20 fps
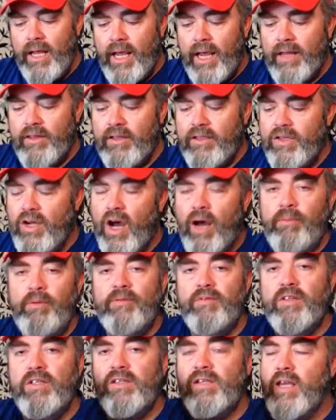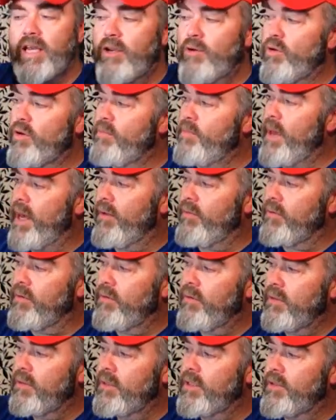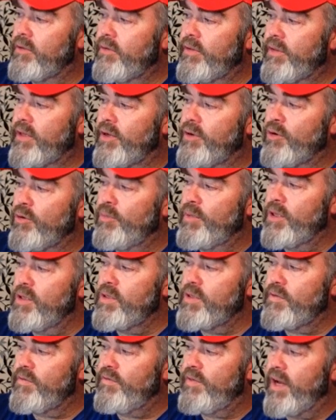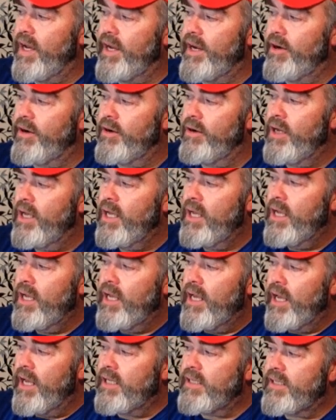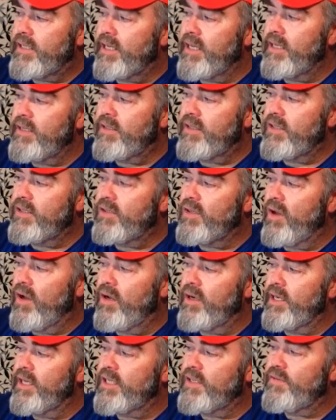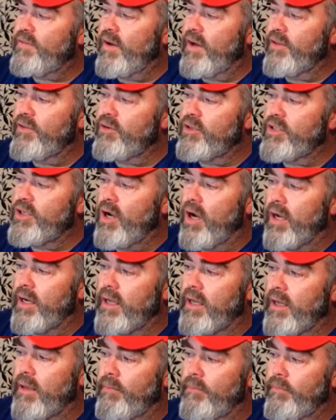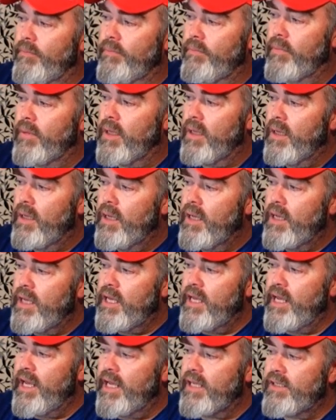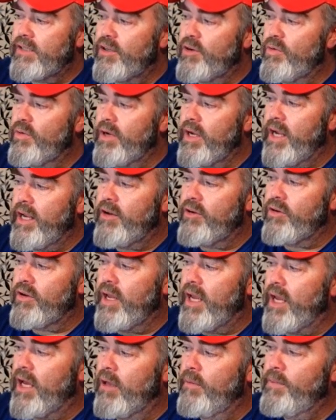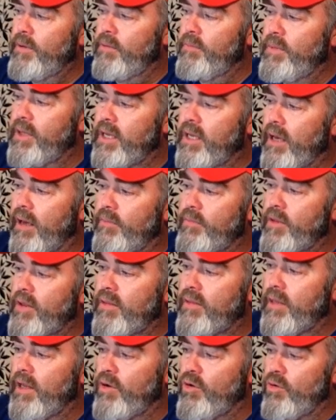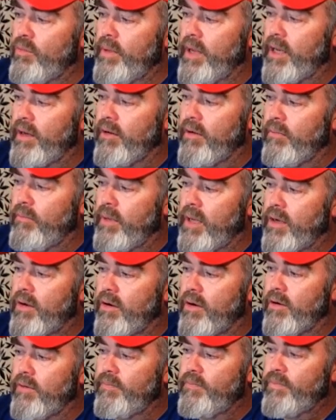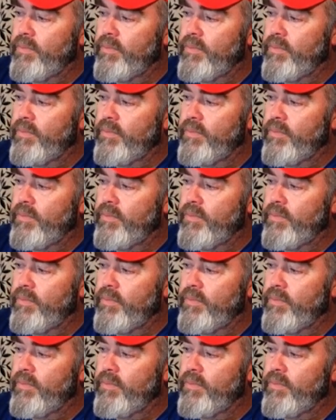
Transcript: At the top of the sacred mountain, Little Thunder builds a fire and sings the song his father taught him. He asks the Creator to help him become the Thundermaker.